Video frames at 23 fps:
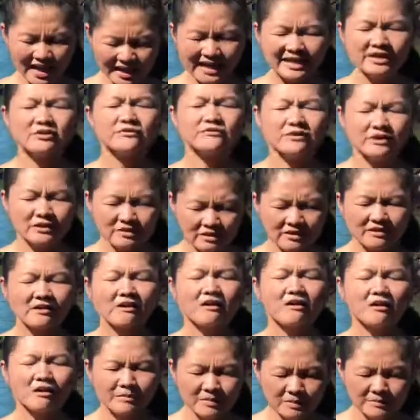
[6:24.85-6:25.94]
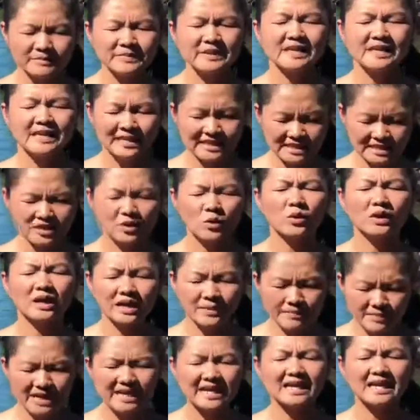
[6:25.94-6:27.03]
Can you feel the calm and peace?
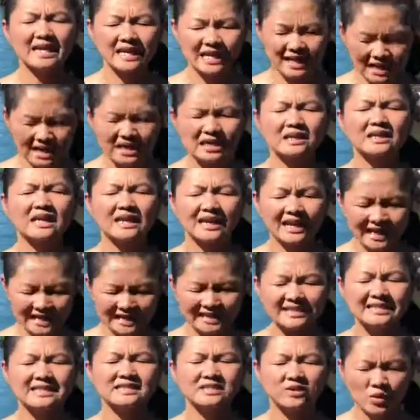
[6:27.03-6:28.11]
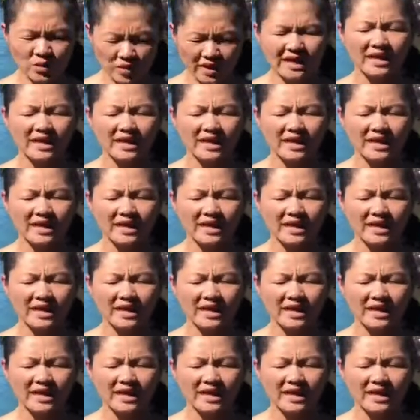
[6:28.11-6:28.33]
The lightness.